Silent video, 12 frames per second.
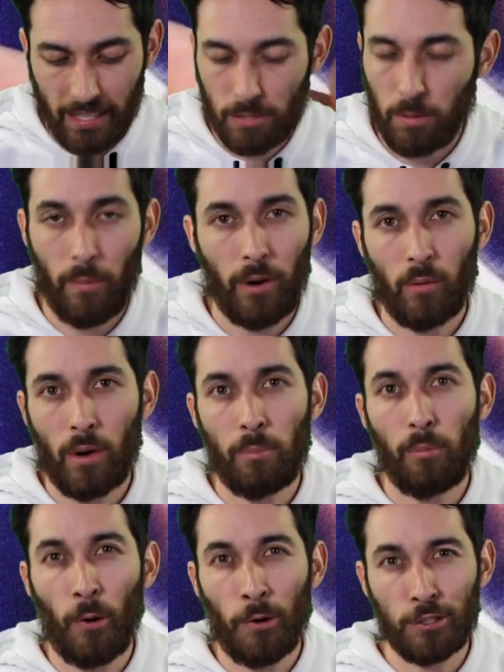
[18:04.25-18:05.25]
That's why we don't run
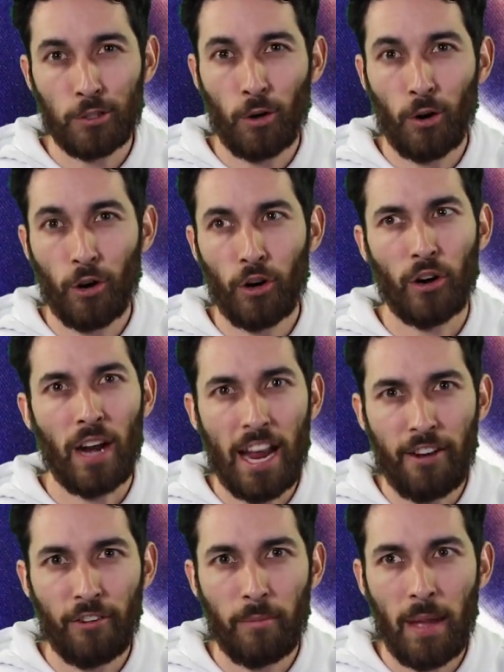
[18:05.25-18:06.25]
Boral Sword or
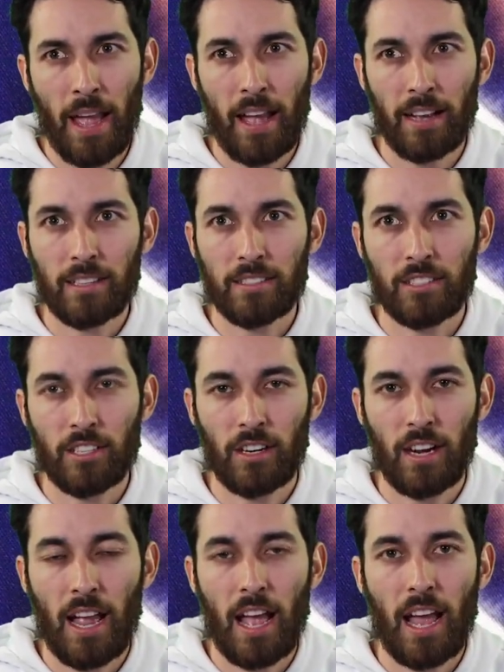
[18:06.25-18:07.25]
Avermax
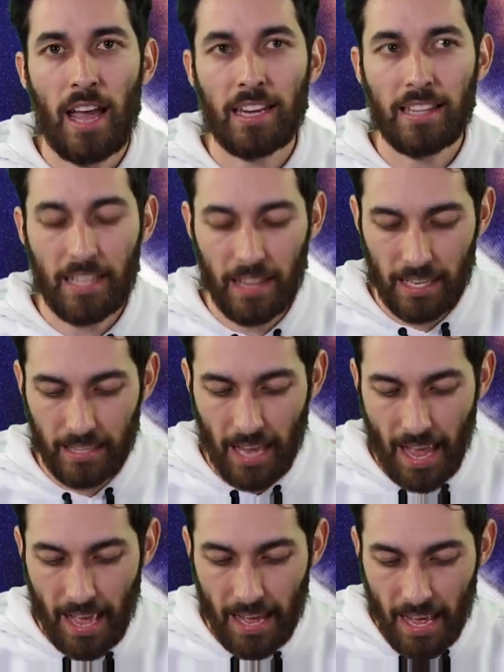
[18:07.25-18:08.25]
or anything like
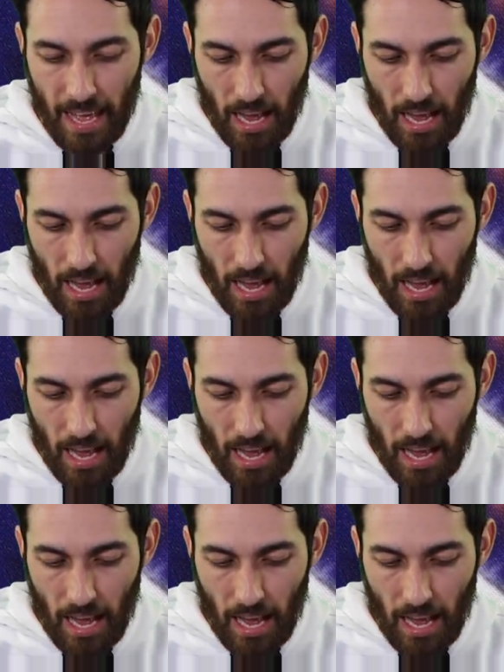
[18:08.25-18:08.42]
that,